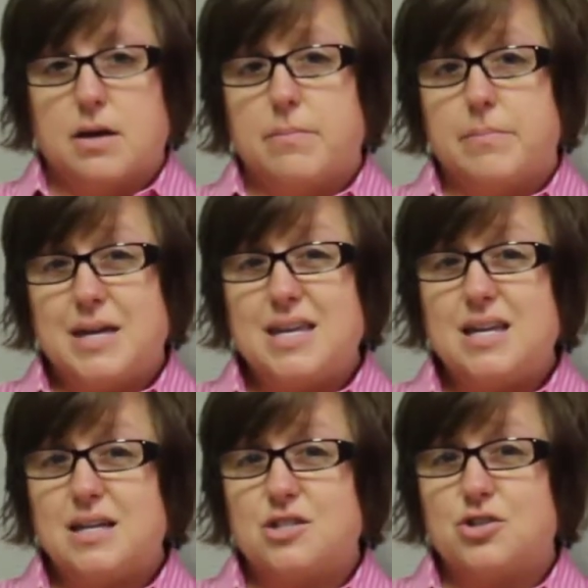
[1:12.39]

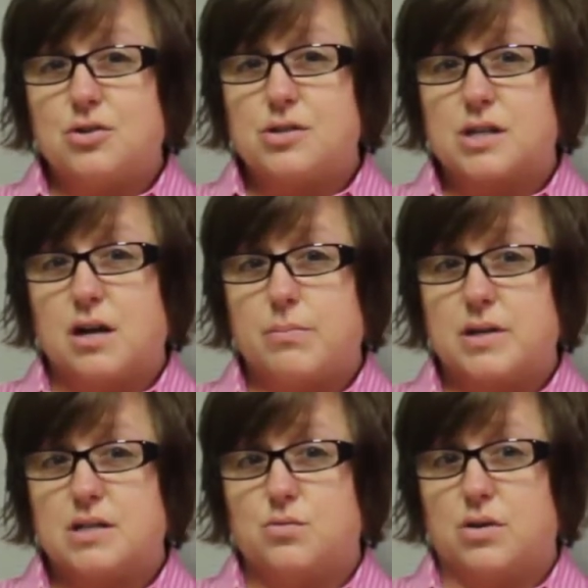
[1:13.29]
Many insurance
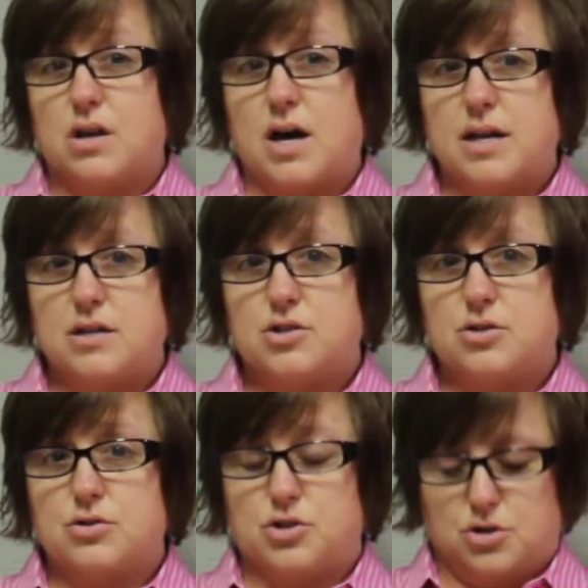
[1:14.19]
companies will not
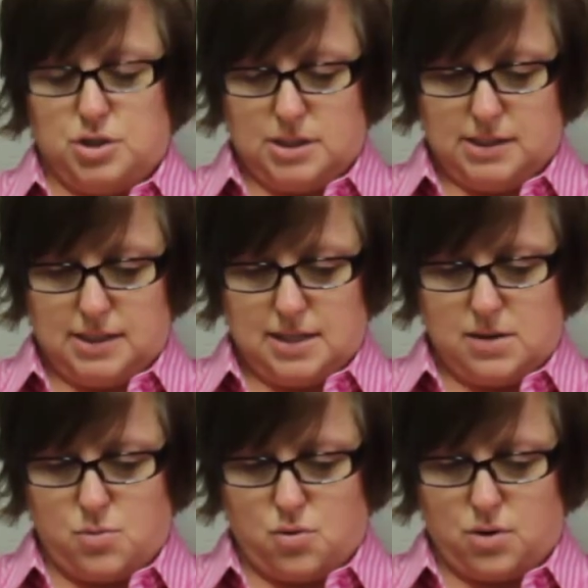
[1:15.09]
insure churches
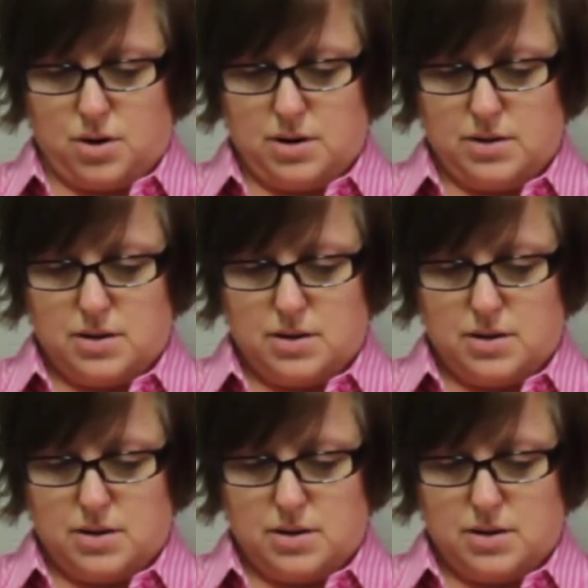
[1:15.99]
anymore